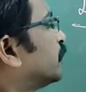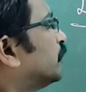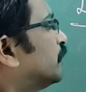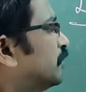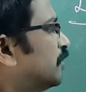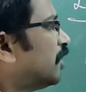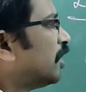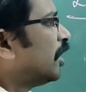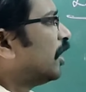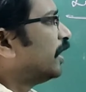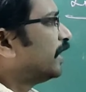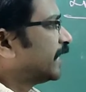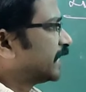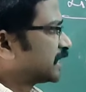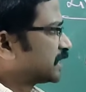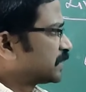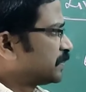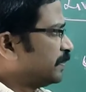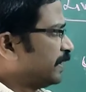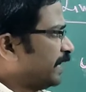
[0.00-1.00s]
could not
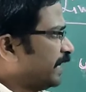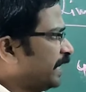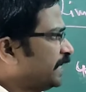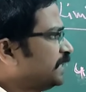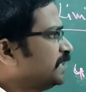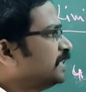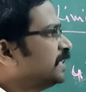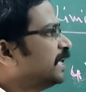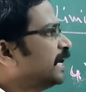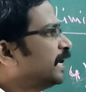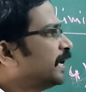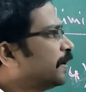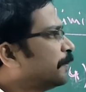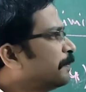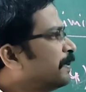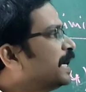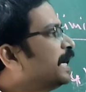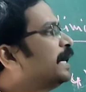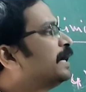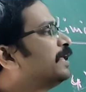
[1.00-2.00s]
explain the
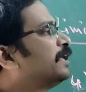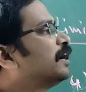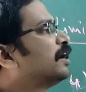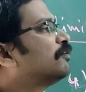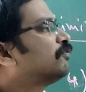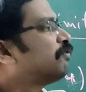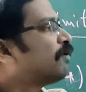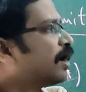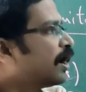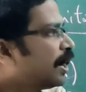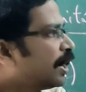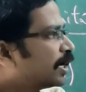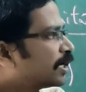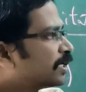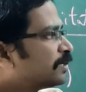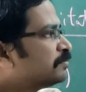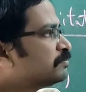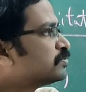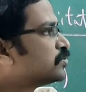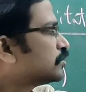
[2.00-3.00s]
ability of
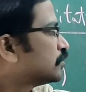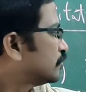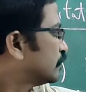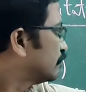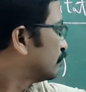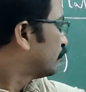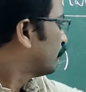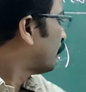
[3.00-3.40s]
atoms to